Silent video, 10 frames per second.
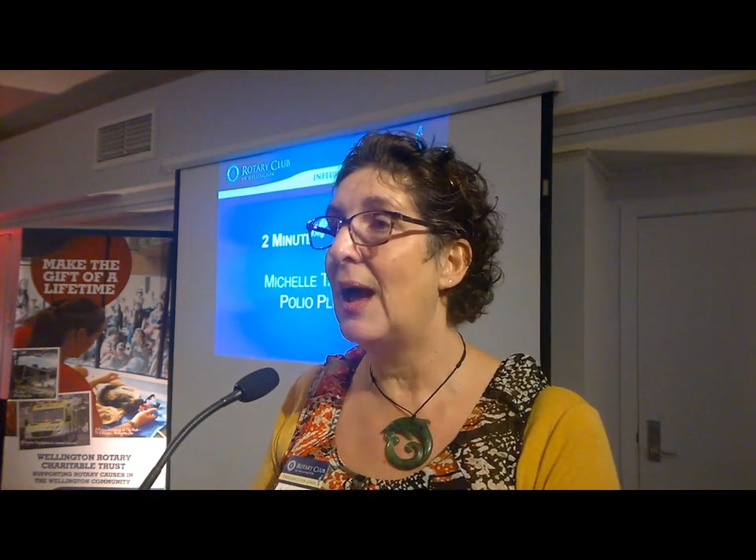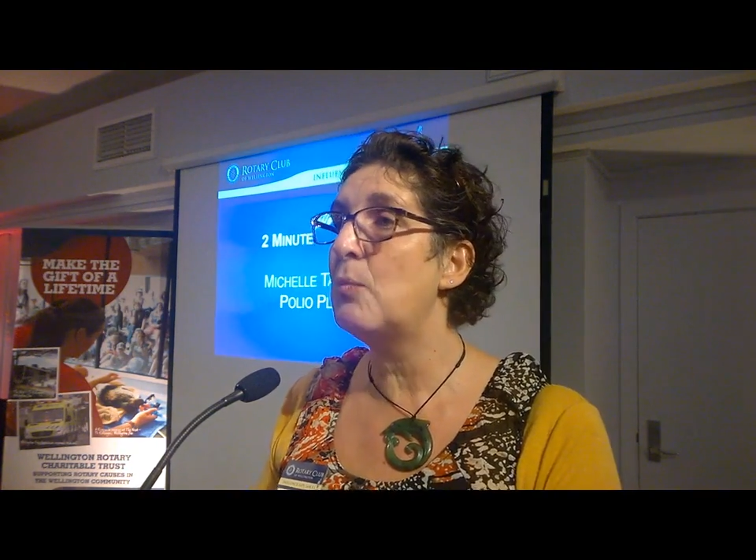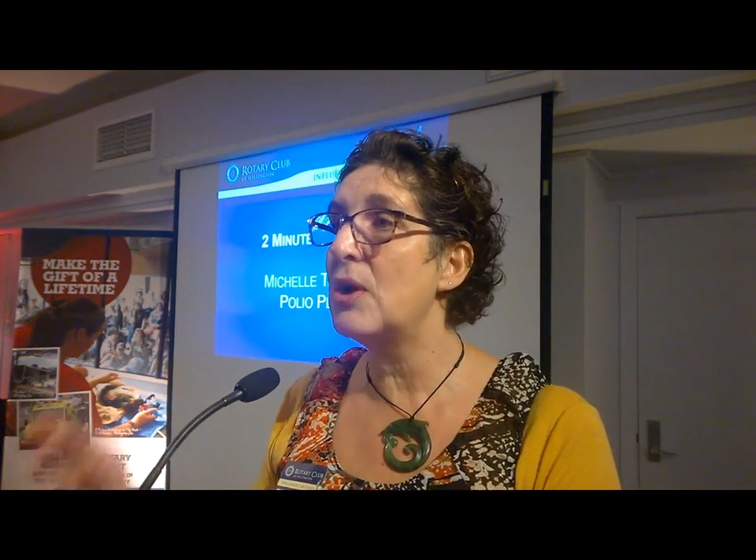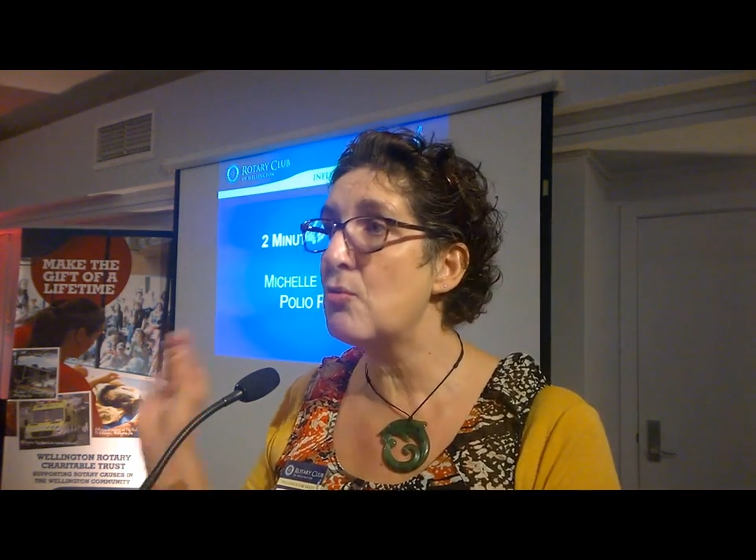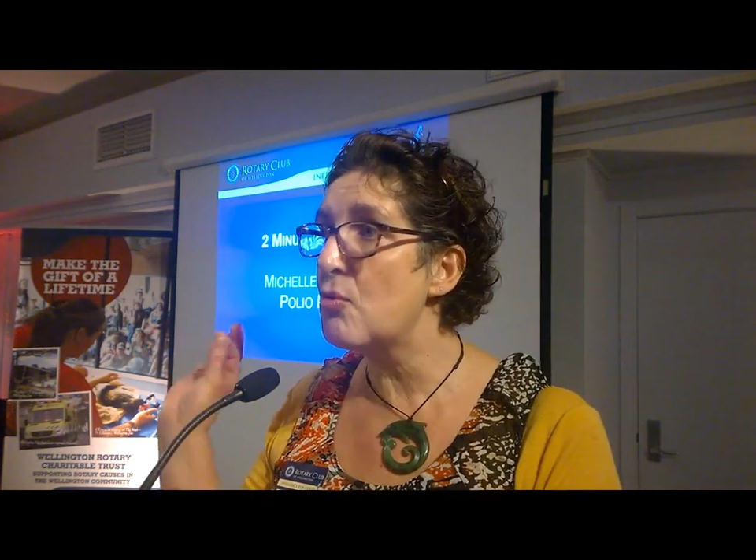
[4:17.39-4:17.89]

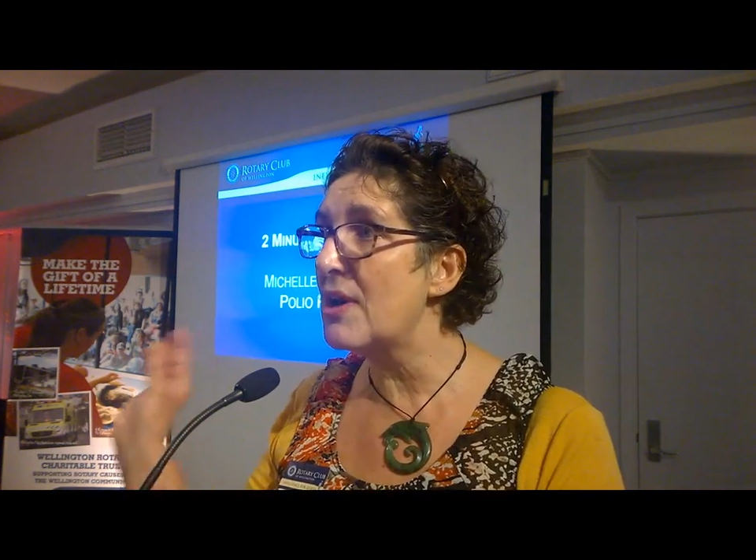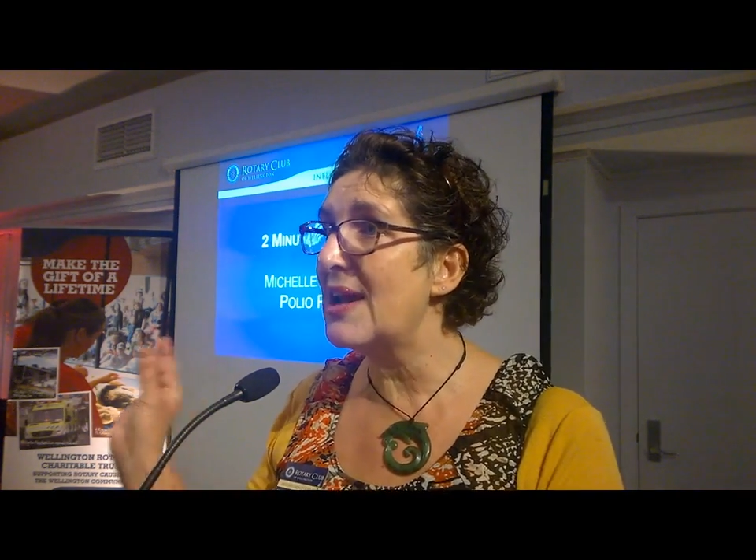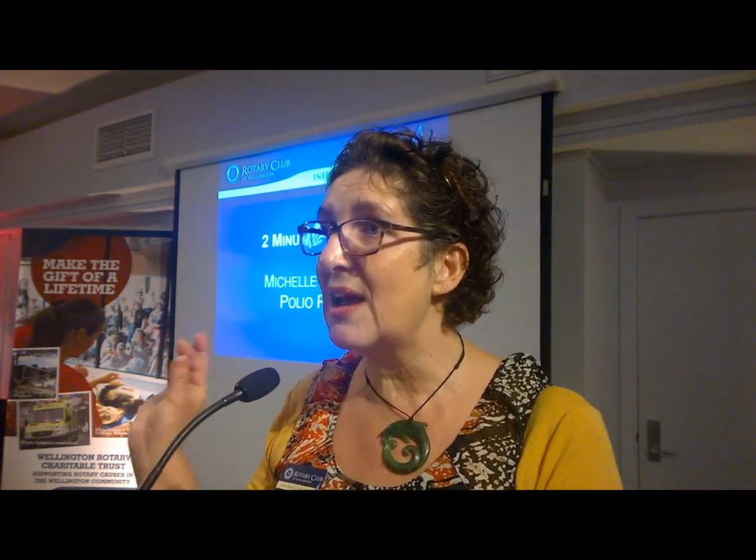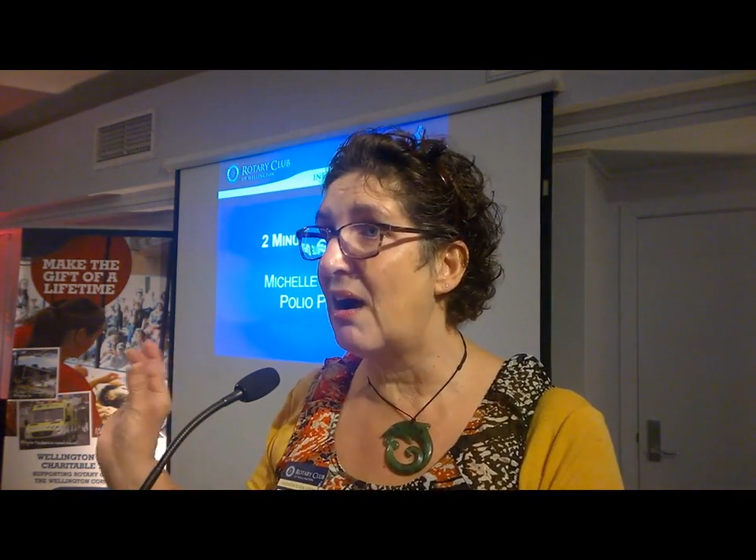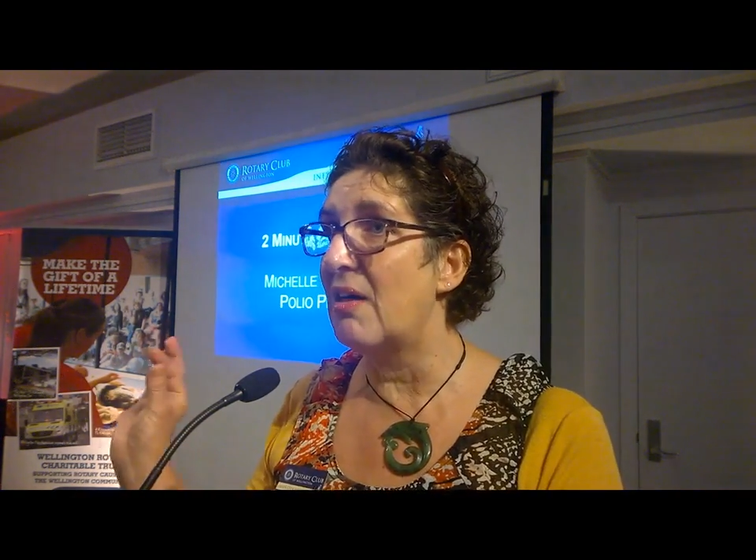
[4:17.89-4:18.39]
And we
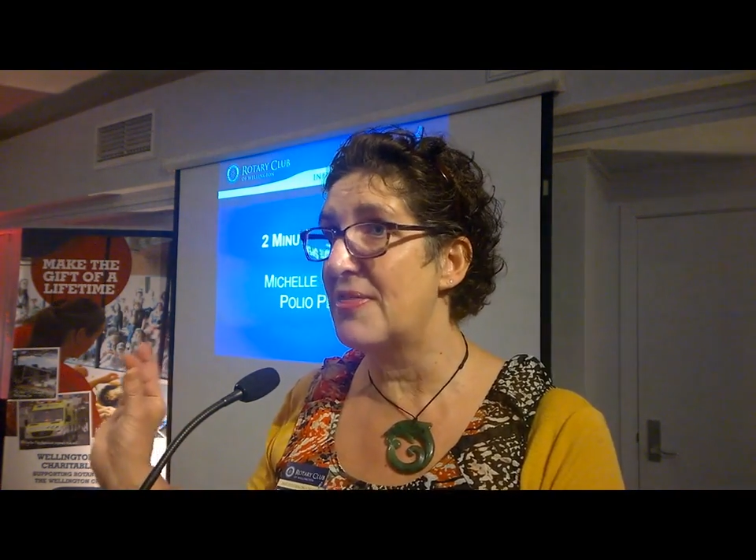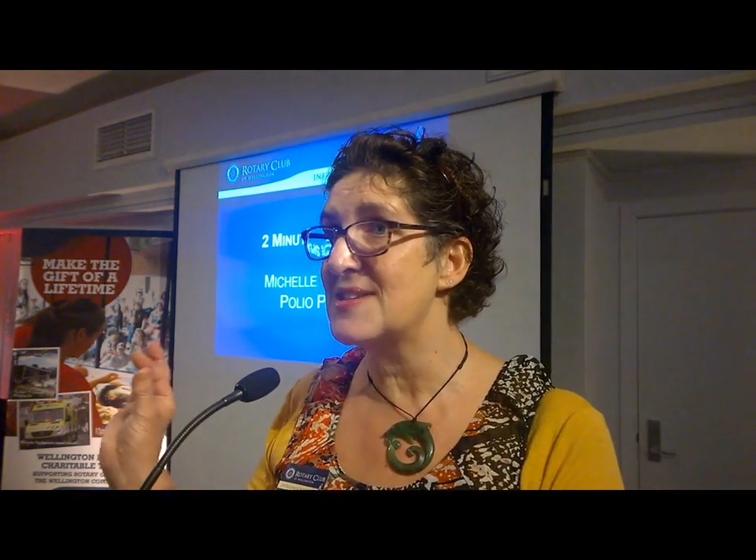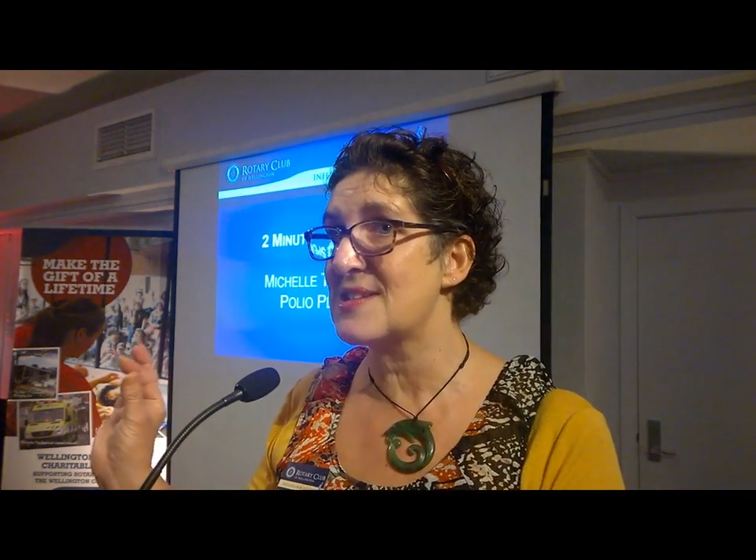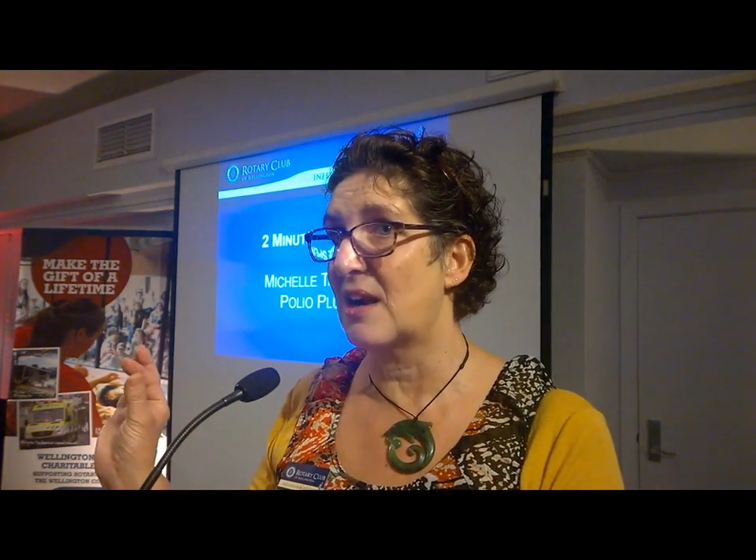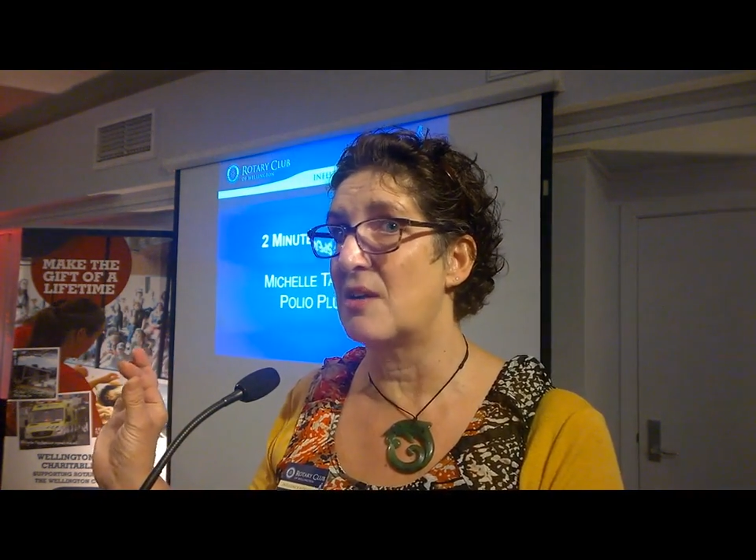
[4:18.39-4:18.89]
really are
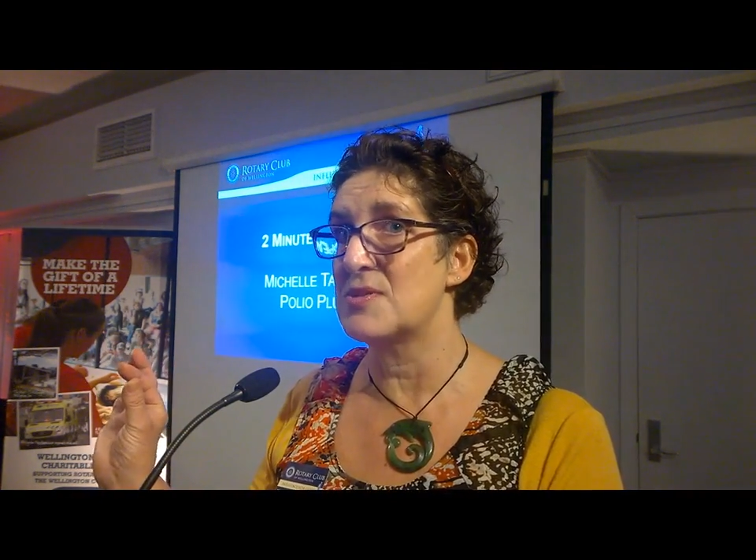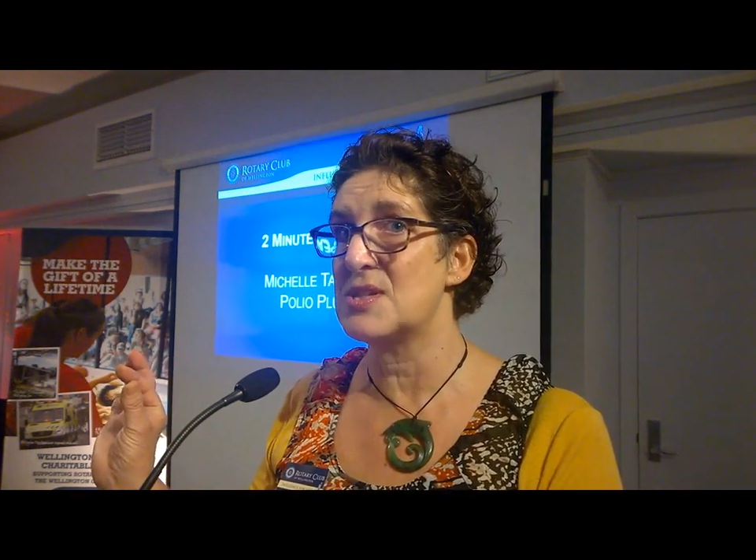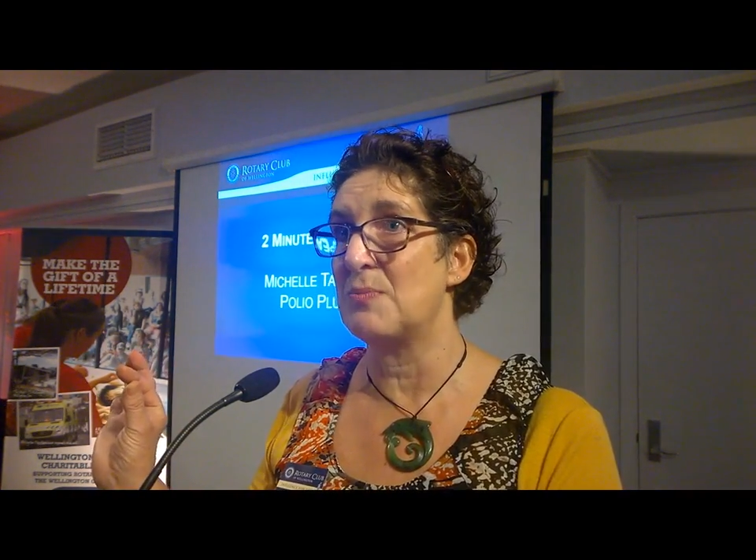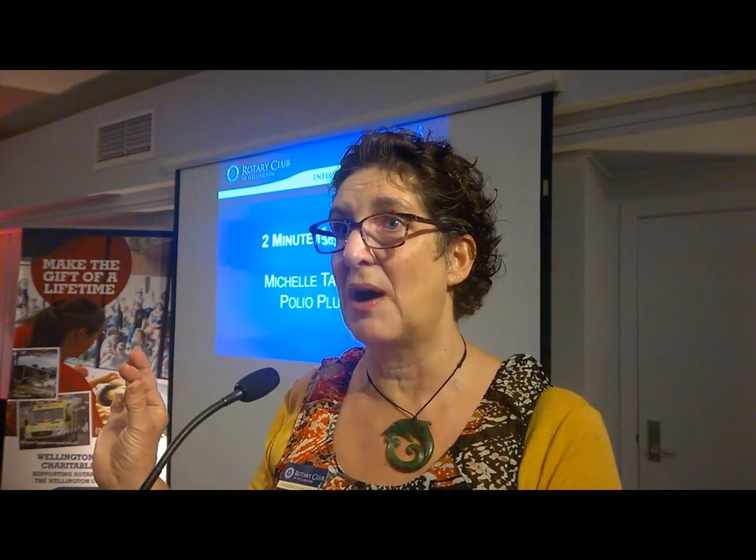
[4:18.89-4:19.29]
this close to